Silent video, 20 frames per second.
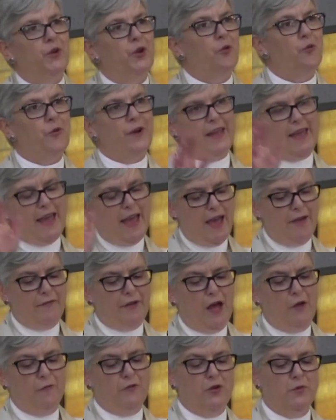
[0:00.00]
We already
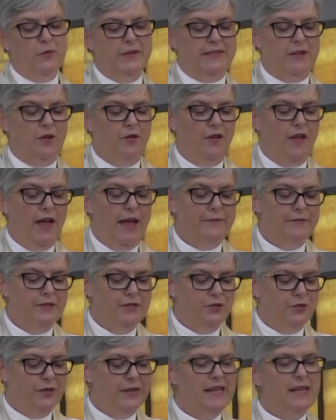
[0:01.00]
have our viewers on live
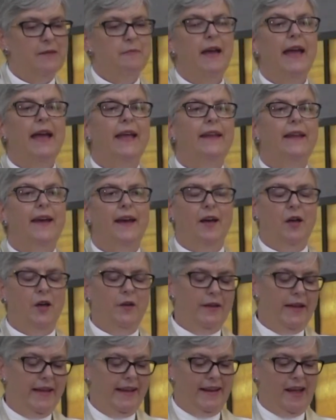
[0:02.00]
stream and
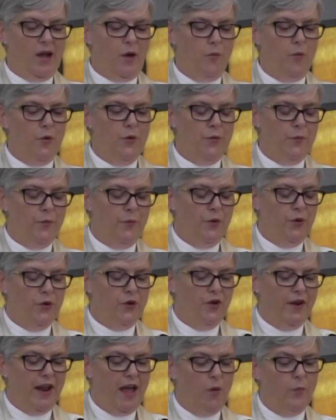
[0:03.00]
our
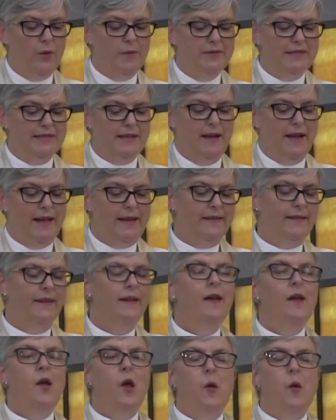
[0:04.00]
work on our website.